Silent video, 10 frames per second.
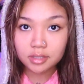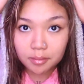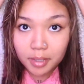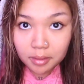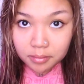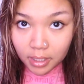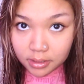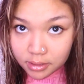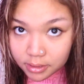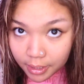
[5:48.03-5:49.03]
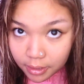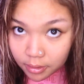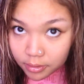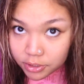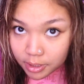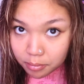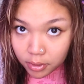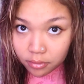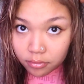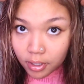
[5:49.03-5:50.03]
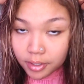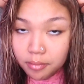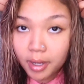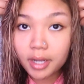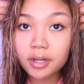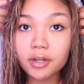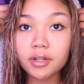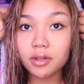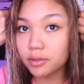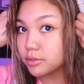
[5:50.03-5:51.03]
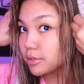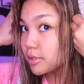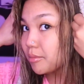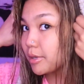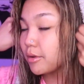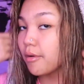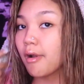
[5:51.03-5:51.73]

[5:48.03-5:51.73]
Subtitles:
Oh god, I'm kind of scared. Should I put it farther back or closer in the middle?